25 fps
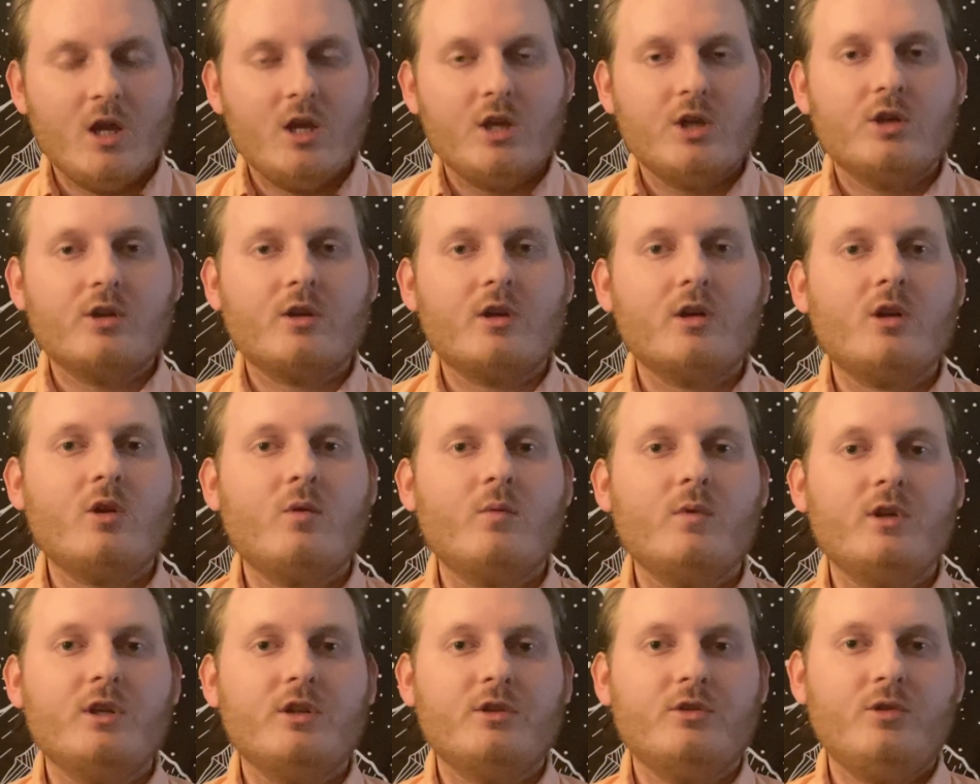You're going to
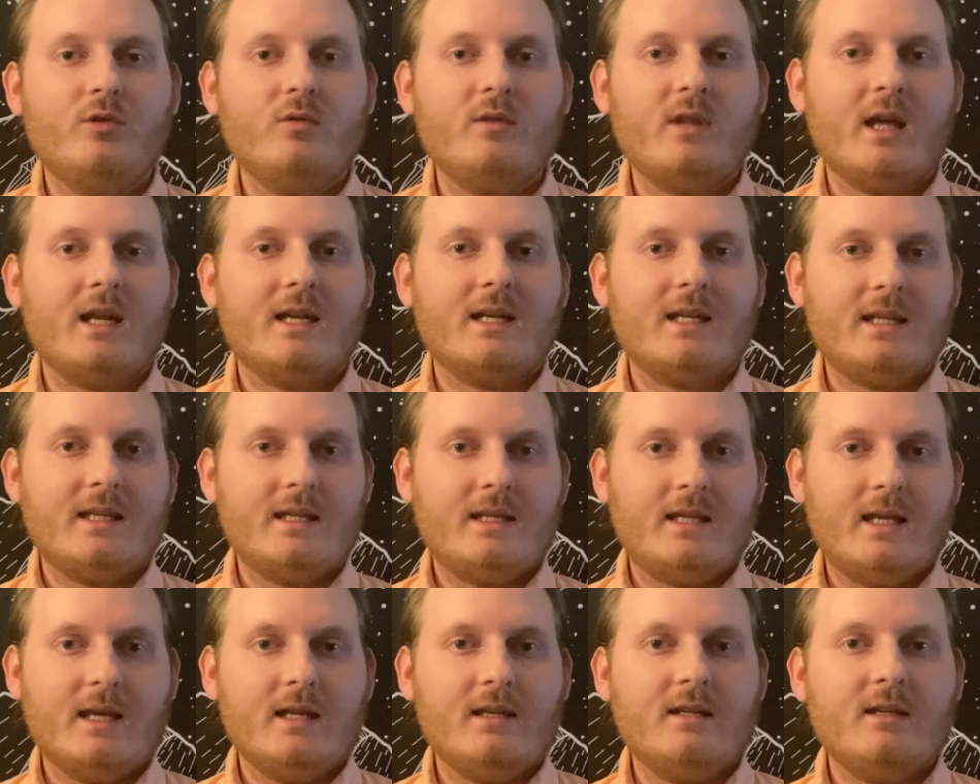want to do that
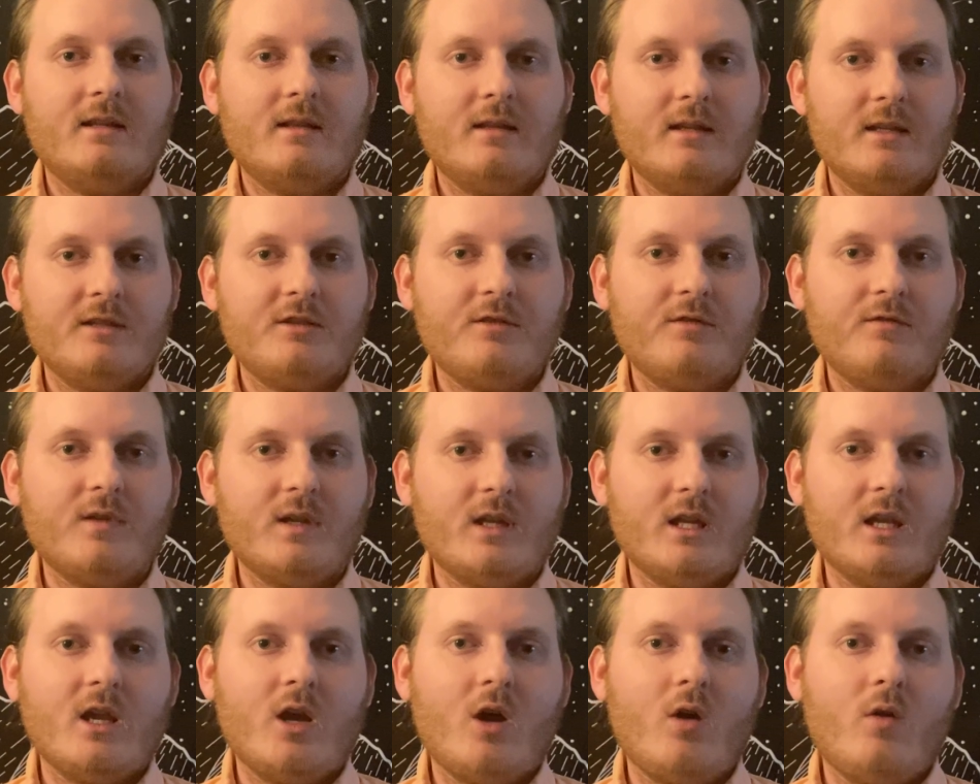again in this
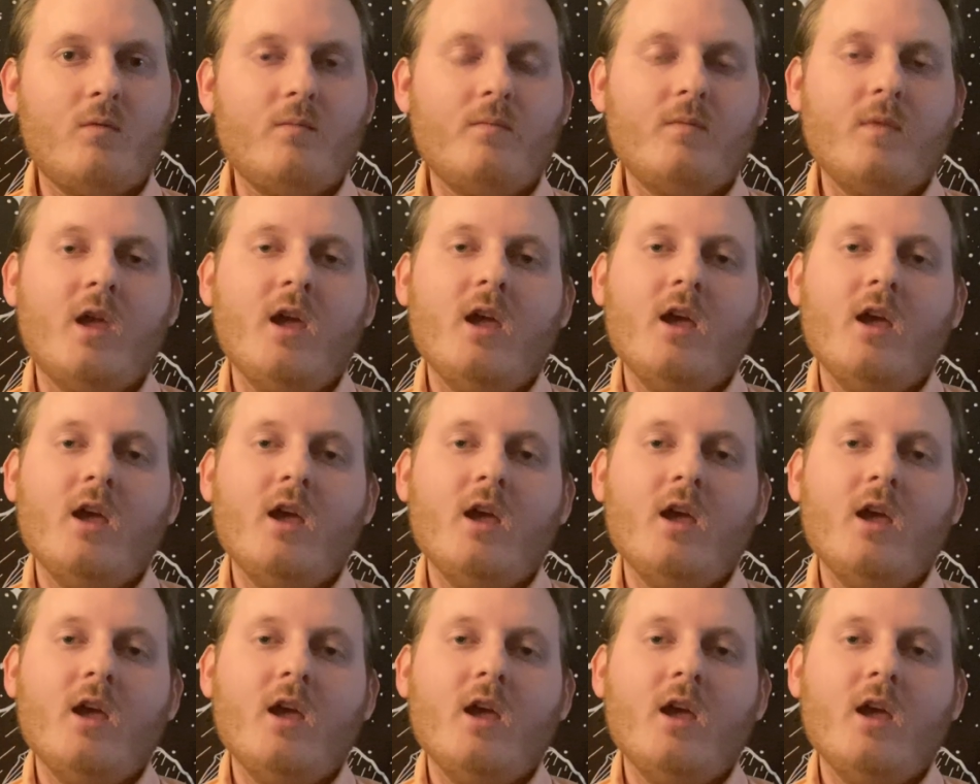video,